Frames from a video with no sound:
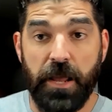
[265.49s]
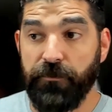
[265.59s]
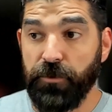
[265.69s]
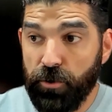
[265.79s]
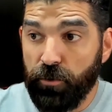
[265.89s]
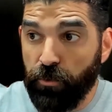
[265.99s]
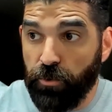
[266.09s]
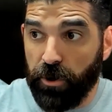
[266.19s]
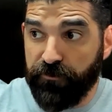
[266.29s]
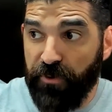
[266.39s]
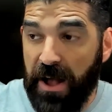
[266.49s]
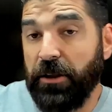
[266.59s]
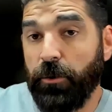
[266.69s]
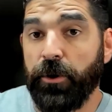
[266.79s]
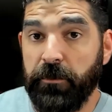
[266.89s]
If you are
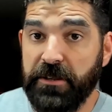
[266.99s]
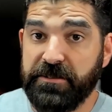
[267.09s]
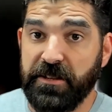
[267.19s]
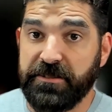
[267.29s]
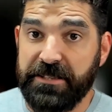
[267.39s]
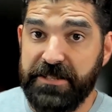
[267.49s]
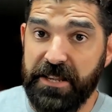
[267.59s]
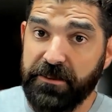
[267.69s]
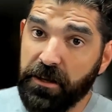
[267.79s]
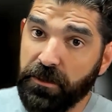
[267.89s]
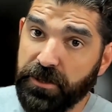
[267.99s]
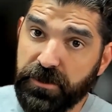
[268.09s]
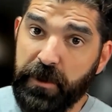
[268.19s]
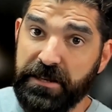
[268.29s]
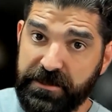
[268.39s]
following me since I did the
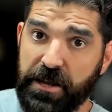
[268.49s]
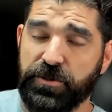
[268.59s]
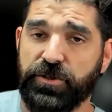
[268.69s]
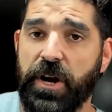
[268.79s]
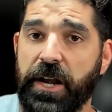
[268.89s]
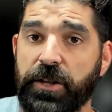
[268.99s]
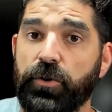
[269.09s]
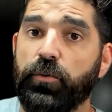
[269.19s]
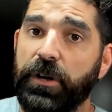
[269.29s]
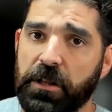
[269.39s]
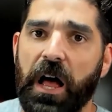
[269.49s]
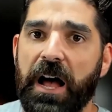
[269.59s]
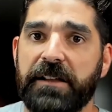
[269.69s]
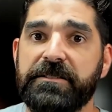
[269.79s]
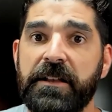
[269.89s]
collision-based sales training, you
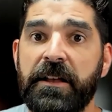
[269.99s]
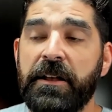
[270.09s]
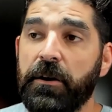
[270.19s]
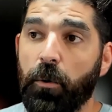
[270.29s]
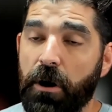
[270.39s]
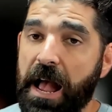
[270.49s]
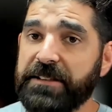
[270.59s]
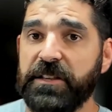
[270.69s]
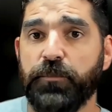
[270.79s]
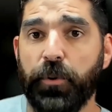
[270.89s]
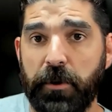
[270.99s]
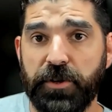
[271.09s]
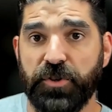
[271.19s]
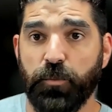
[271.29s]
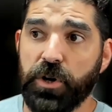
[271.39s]
realize we're asking
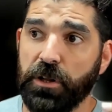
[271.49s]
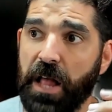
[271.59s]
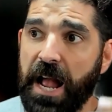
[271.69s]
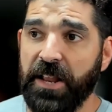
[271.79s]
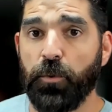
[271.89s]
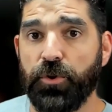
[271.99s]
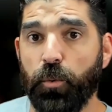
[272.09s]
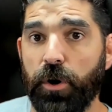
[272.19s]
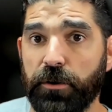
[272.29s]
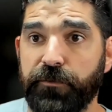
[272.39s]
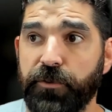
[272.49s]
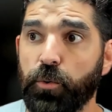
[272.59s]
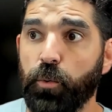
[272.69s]
permission. We're colliding with a worldview.